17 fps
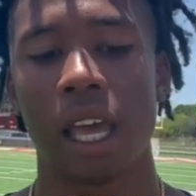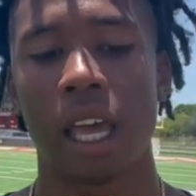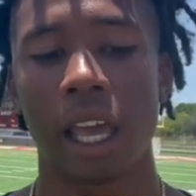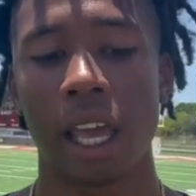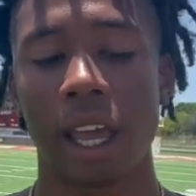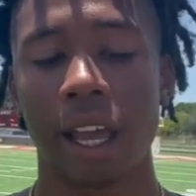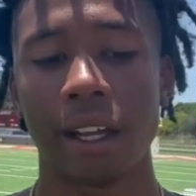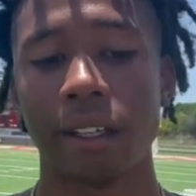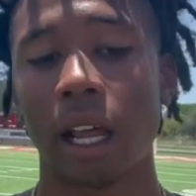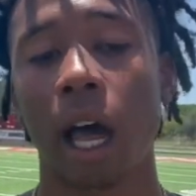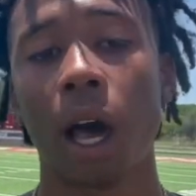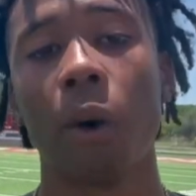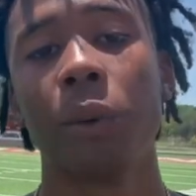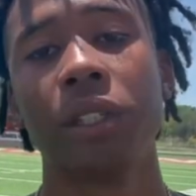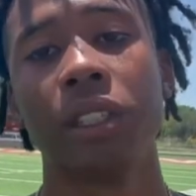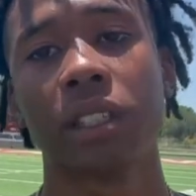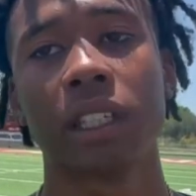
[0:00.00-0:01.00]
And
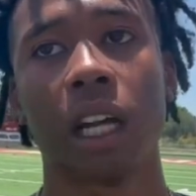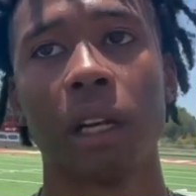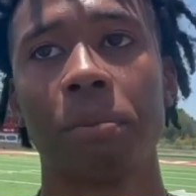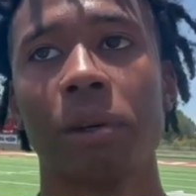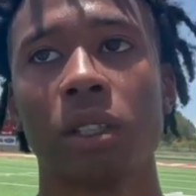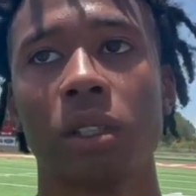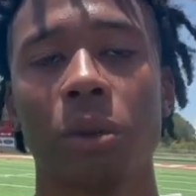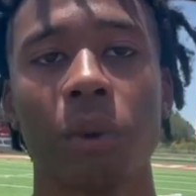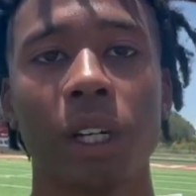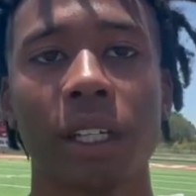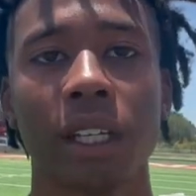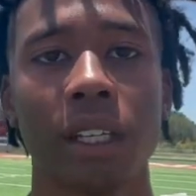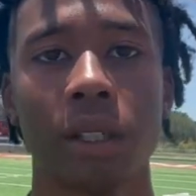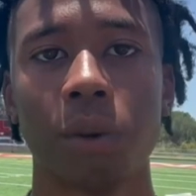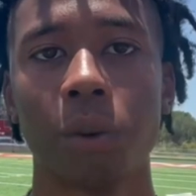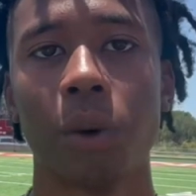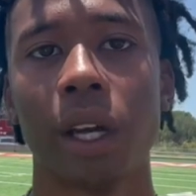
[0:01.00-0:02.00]
now we just got to put the work
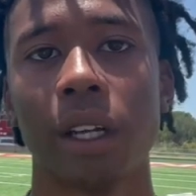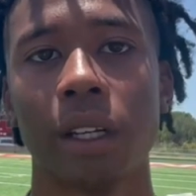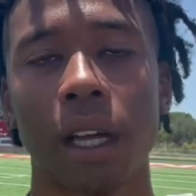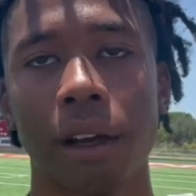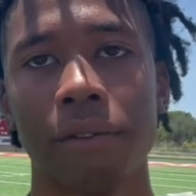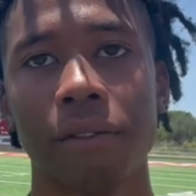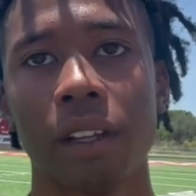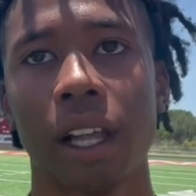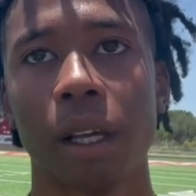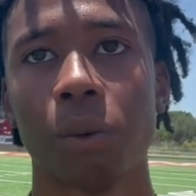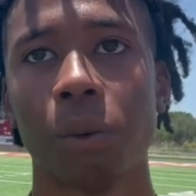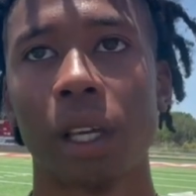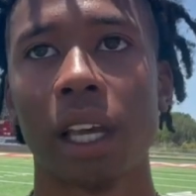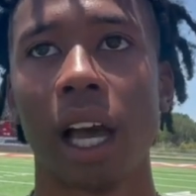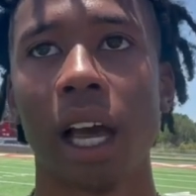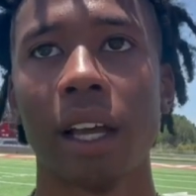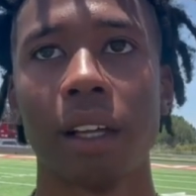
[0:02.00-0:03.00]
in to win. I feel like we
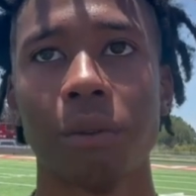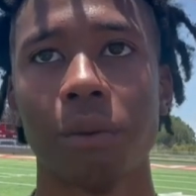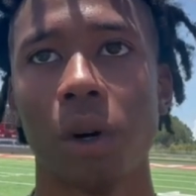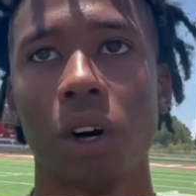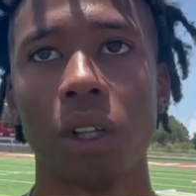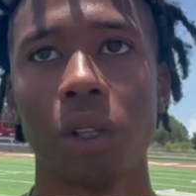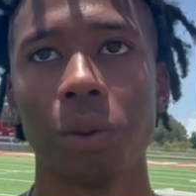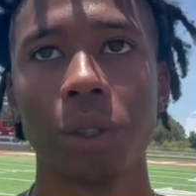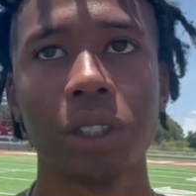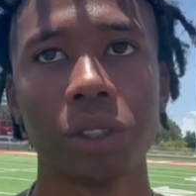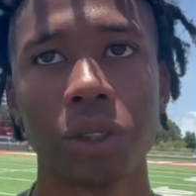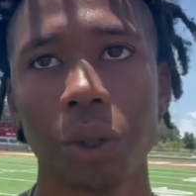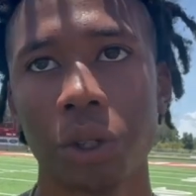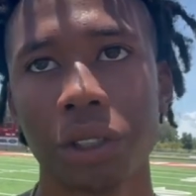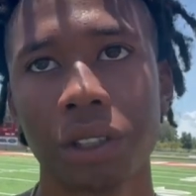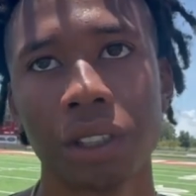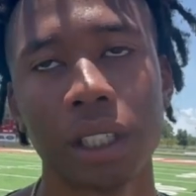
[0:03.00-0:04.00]
got all the
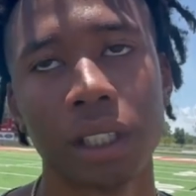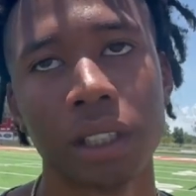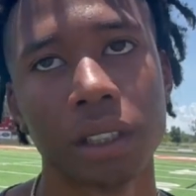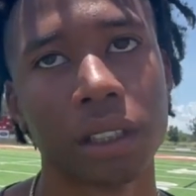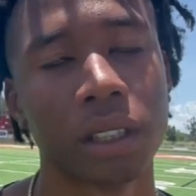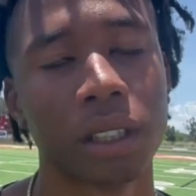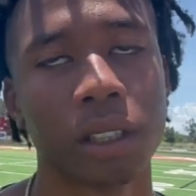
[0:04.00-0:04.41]
resources.